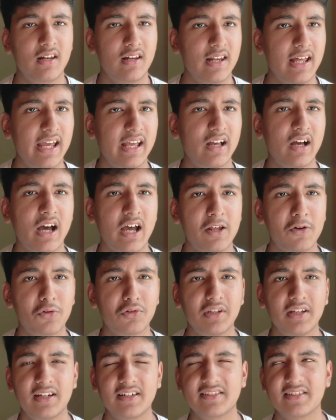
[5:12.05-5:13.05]
Like I know
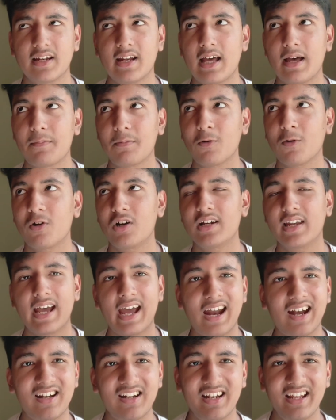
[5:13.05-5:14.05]
there is an app called
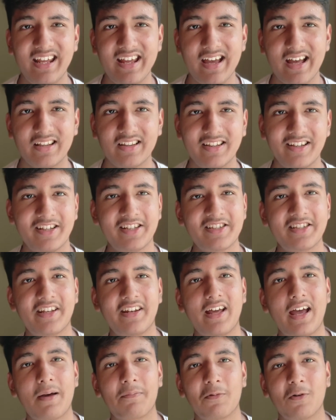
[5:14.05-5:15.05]
Handy and there is
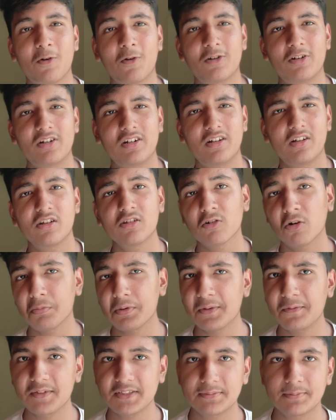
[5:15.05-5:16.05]
an app called
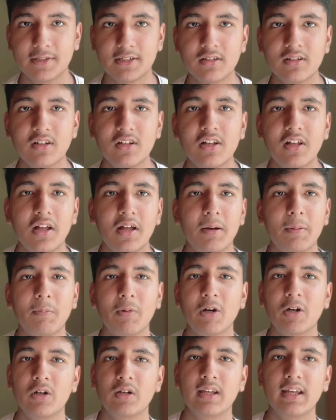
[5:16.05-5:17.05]
OpenWhisper.
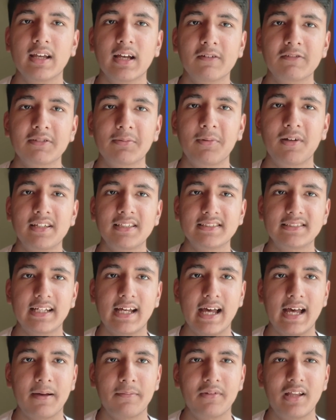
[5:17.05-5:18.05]
But GigaWhisper the
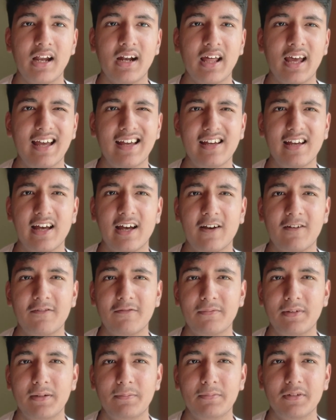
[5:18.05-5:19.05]
app that I
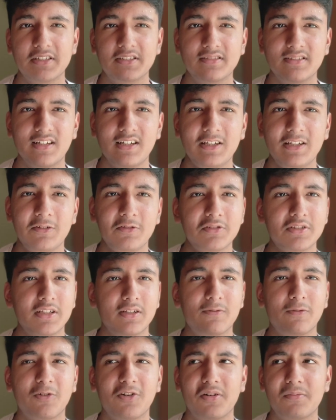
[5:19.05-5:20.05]
have been personally
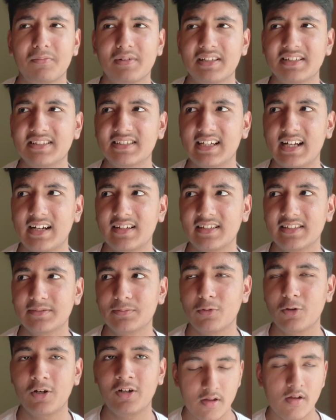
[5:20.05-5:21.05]
using for months at this
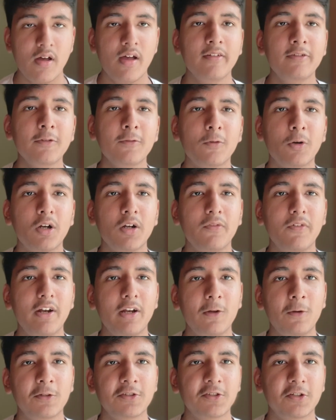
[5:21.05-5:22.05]
point. If you want
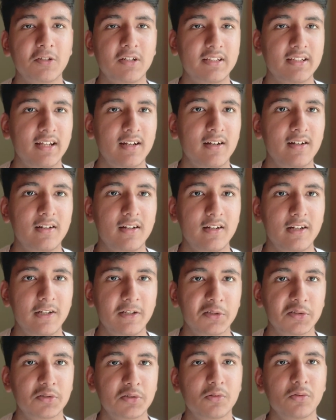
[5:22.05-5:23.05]
videos on other
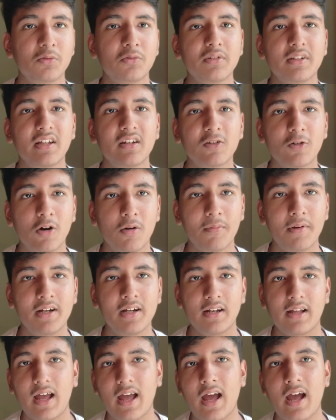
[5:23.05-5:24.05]
alternatives too, then
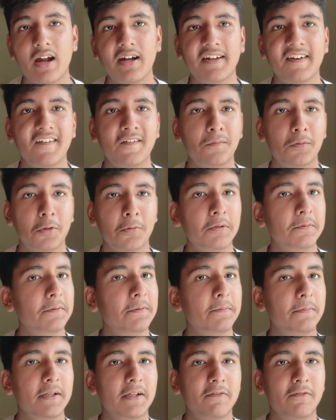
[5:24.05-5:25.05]
comment and I'll
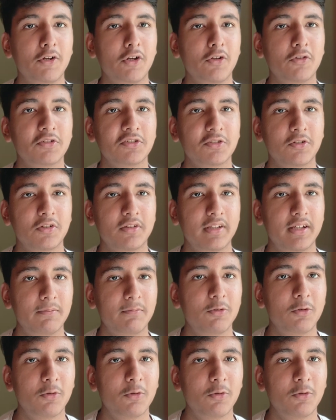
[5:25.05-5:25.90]
probably make videos on them too.